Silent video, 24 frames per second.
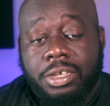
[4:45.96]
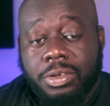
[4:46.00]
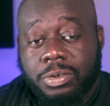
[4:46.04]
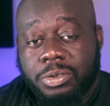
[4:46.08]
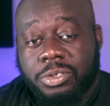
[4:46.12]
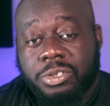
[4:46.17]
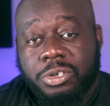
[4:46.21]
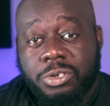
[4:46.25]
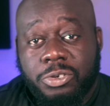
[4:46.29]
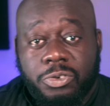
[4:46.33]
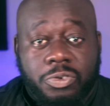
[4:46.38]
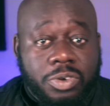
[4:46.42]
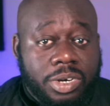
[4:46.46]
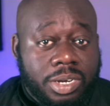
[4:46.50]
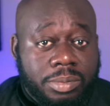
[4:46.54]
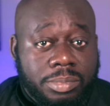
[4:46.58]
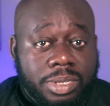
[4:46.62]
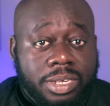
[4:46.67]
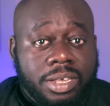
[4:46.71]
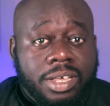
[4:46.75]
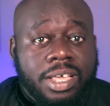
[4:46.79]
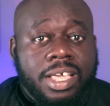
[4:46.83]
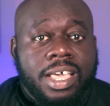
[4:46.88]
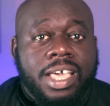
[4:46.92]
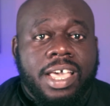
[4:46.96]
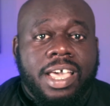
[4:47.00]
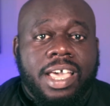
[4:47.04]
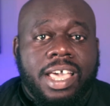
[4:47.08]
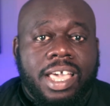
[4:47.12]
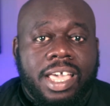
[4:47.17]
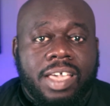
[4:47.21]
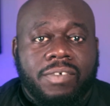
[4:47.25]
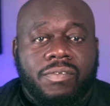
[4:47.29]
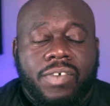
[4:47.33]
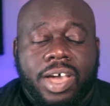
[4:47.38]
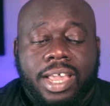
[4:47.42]
use those drums
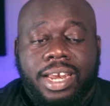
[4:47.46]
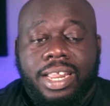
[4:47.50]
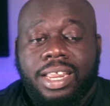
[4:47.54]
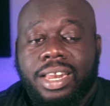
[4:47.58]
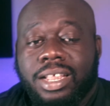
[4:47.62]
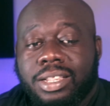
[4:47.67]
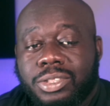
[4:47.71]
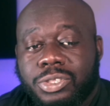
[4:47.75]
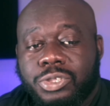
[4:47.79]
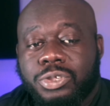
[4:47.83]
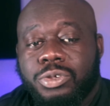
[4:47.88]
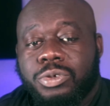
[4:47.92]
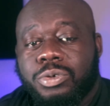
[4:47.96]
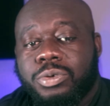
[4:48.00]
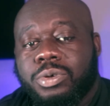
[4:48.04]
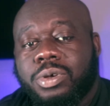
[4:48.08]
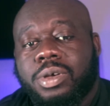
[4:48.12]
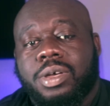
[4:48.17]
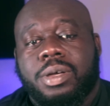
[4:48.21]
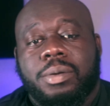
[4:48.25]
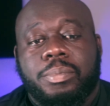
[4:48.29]
if I needed to,